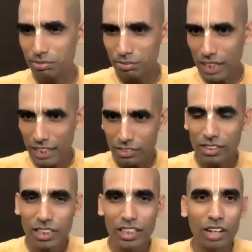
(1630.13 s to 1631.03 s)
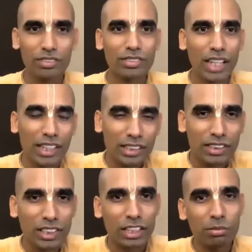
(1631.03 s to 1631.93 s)
naturally love their
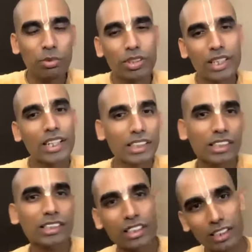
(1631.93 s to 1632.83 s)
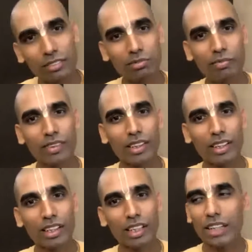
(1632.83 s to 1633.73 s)
children more than other children.
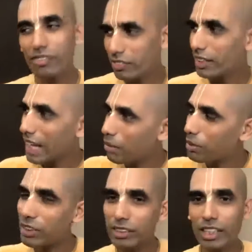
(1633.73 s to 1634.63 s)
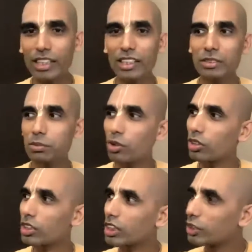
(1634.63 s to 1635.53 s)
Even the neighbor's child is
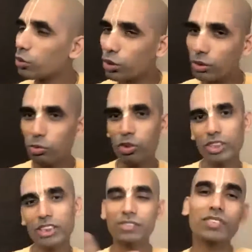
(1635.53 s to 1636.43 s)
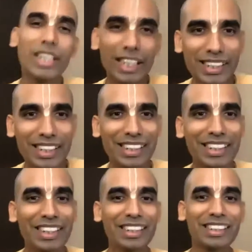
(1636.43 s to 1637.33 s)
more cute, more sweet,
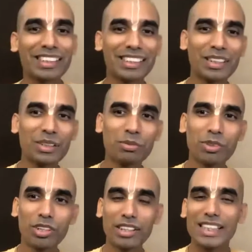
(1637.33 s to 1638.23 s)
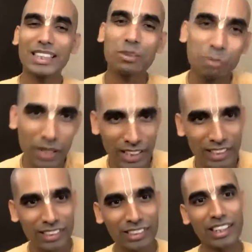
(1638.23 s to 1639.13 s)
more
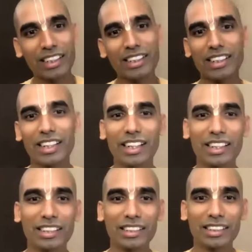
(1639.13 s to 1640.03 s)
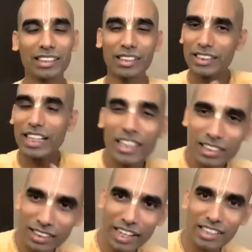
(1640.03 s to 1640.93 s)
disciplined and
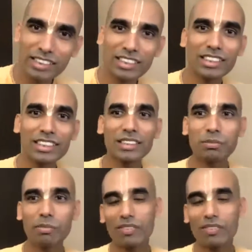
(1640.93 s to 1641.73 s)
studying nicely,